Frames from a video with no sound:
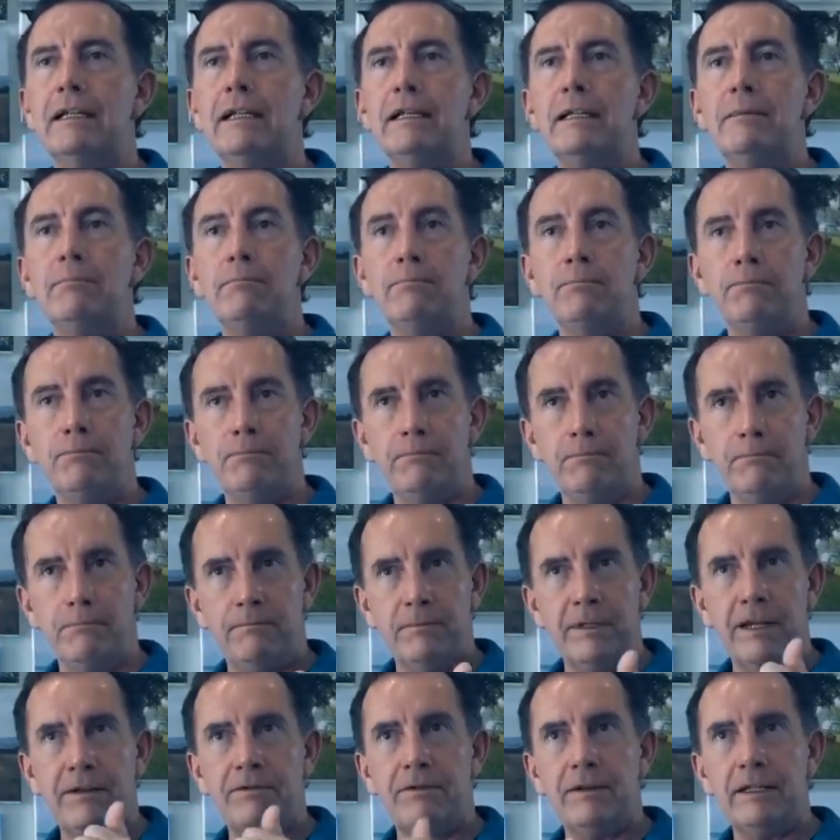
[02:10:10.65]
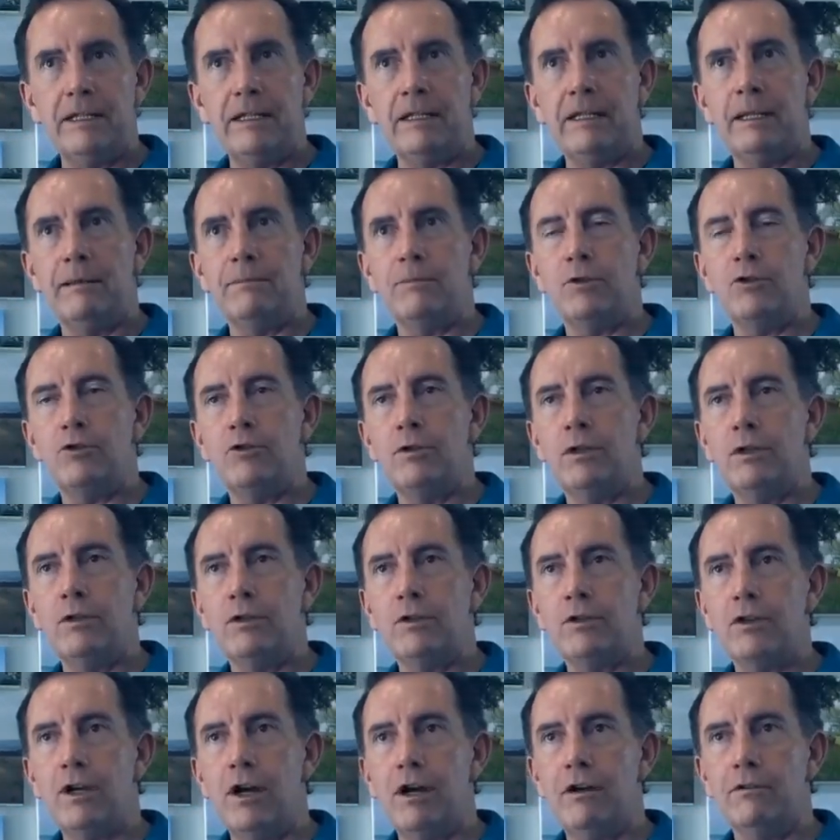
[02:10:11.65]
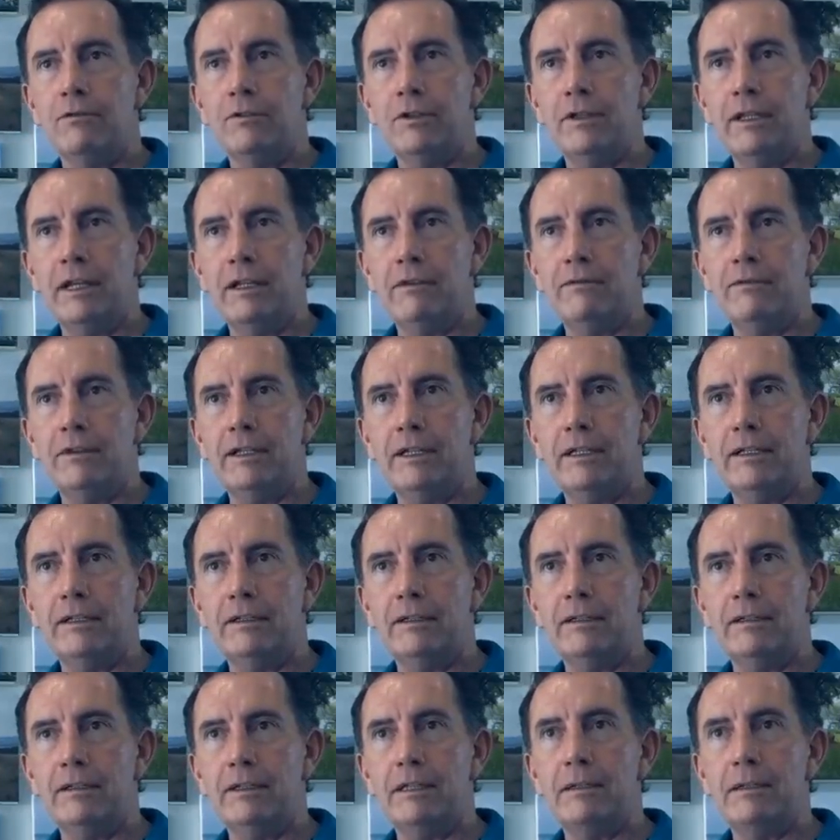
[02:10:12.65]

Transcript: he definitely, I'm sure, looks after that vehicle,